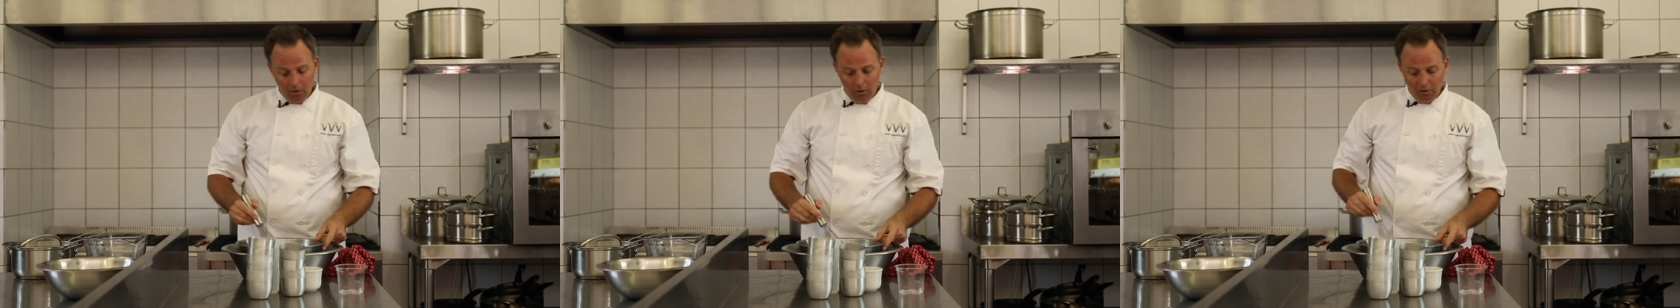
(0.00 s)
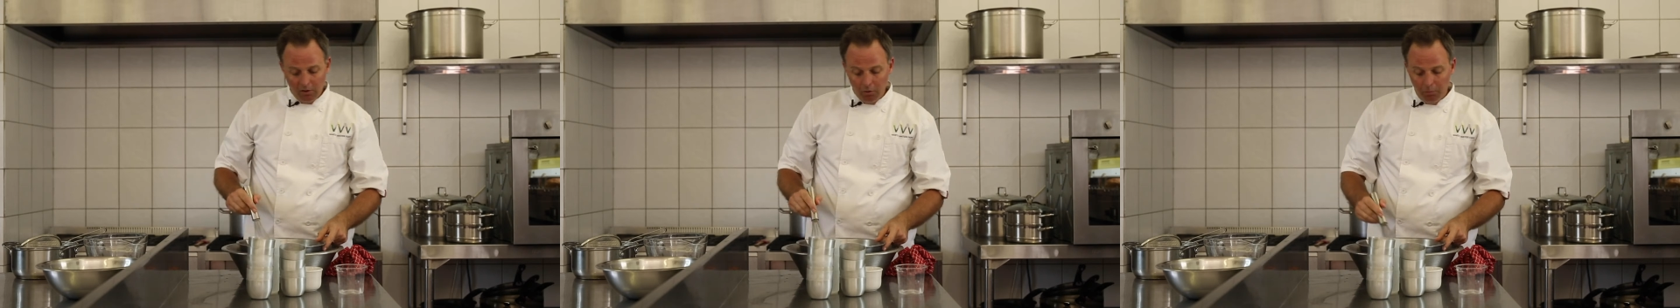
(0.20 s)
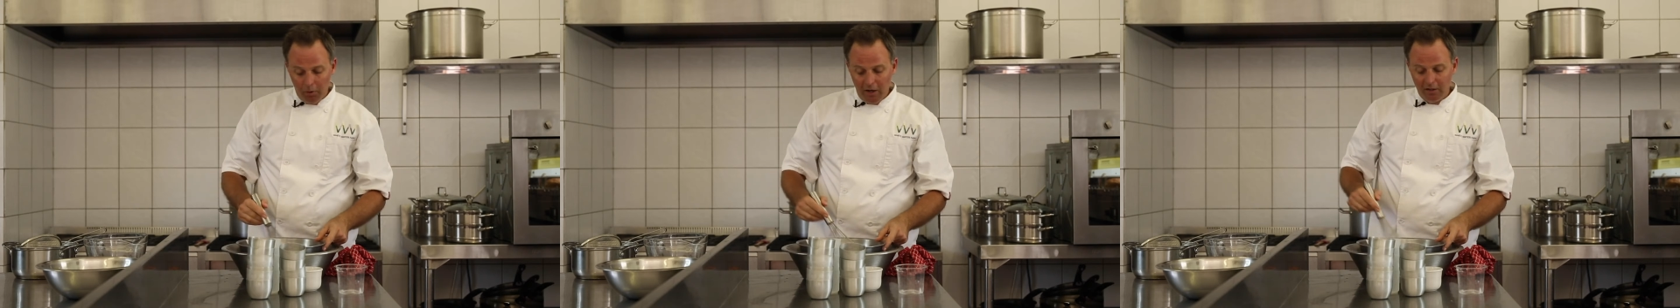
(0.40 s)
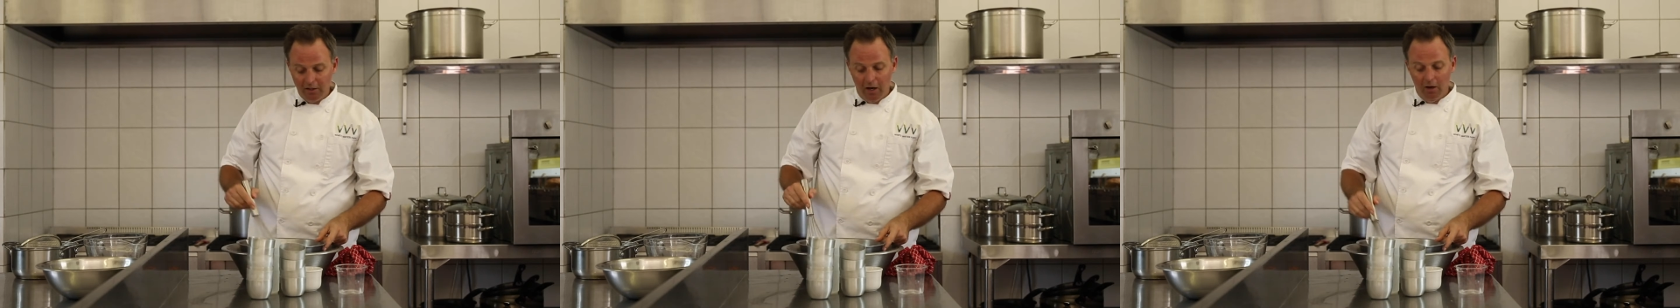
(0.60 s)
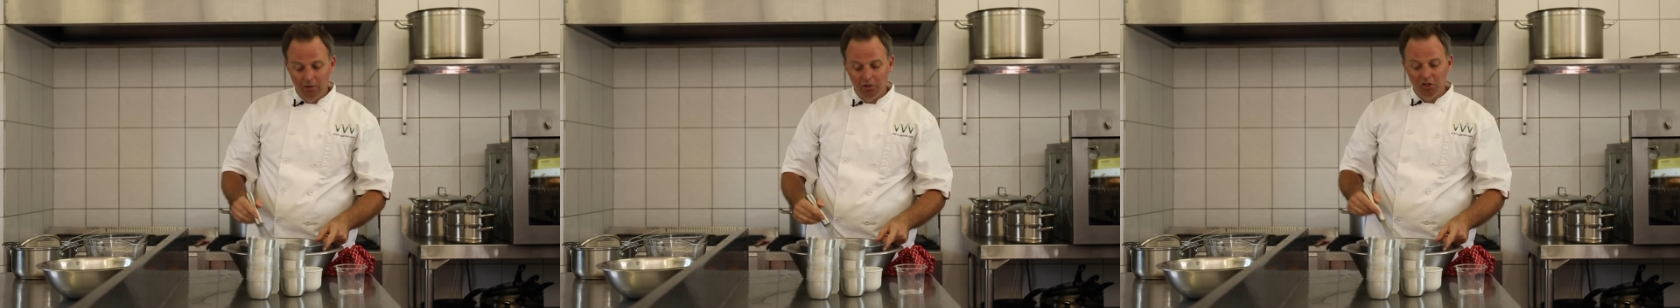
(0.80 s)
This will break
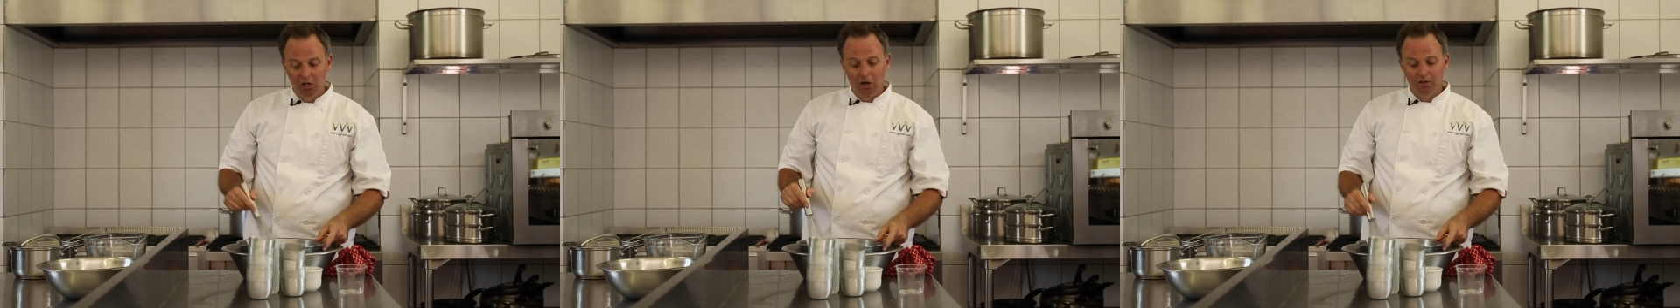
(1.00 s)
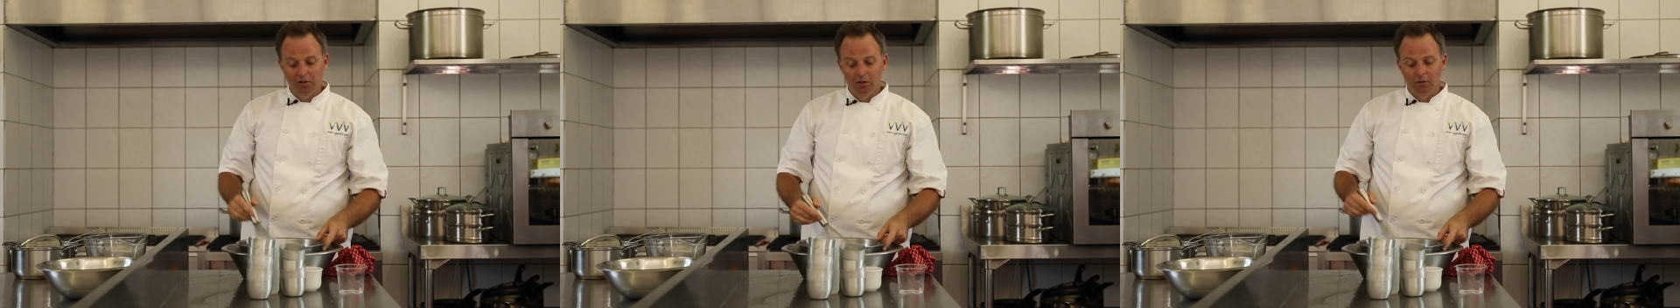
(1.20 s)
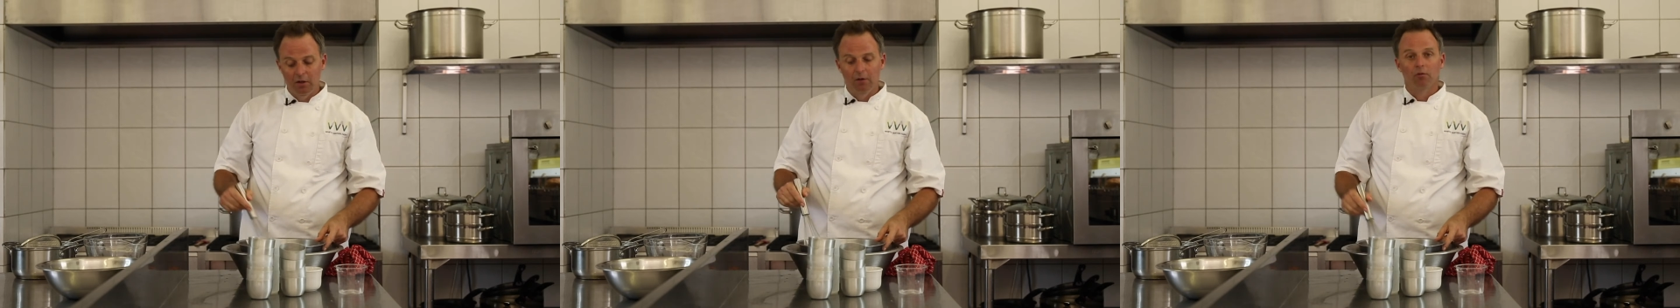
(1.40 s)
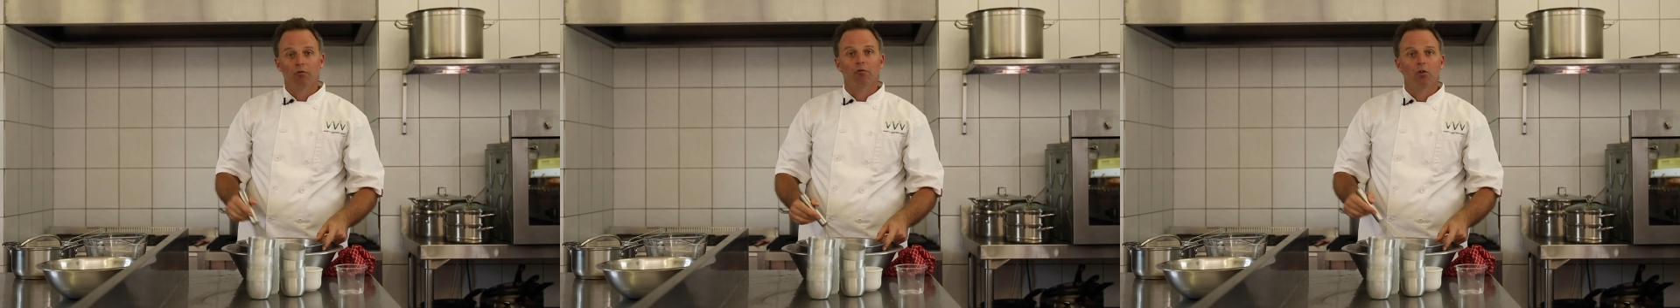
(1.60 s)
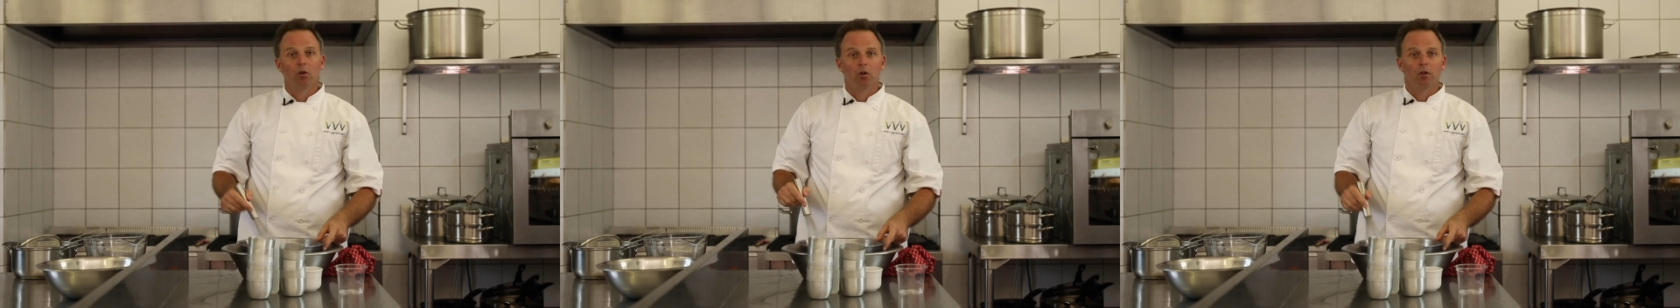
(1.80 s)
down the gelatin even
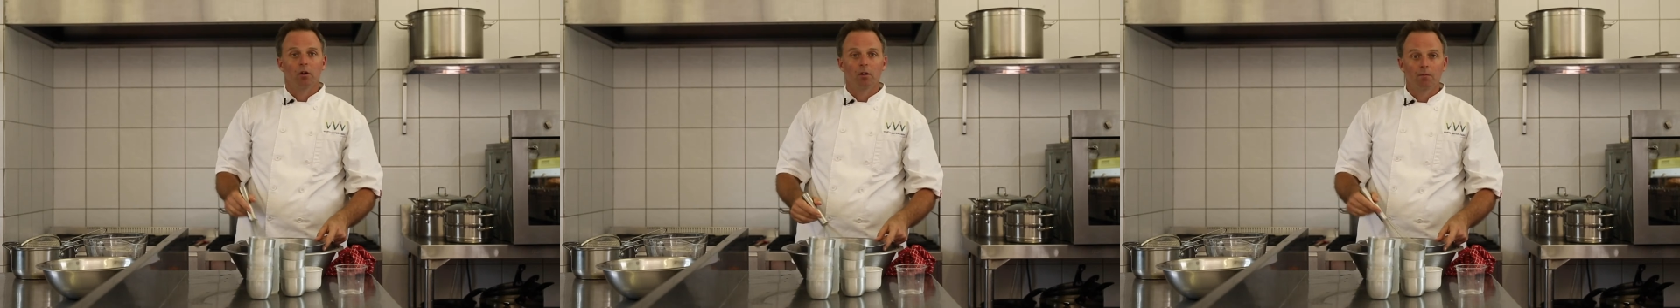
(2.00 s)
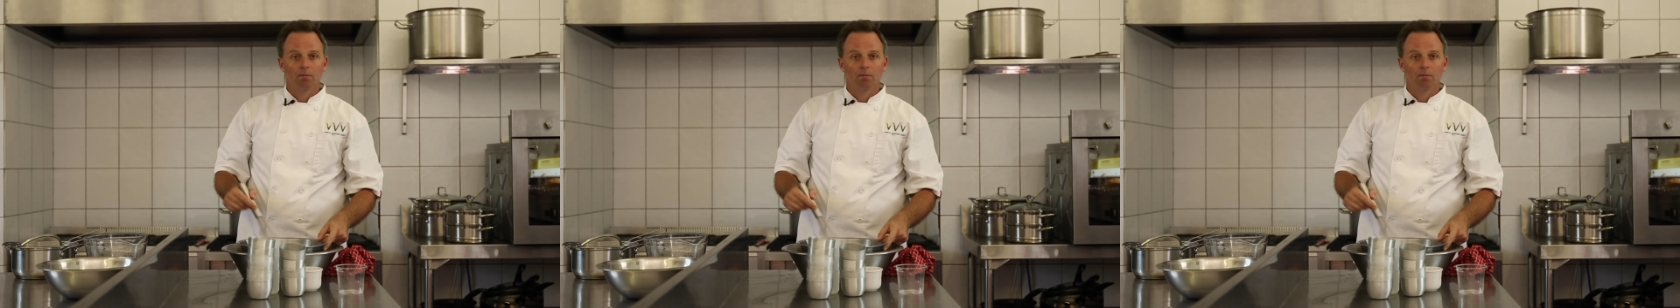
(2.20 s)
further.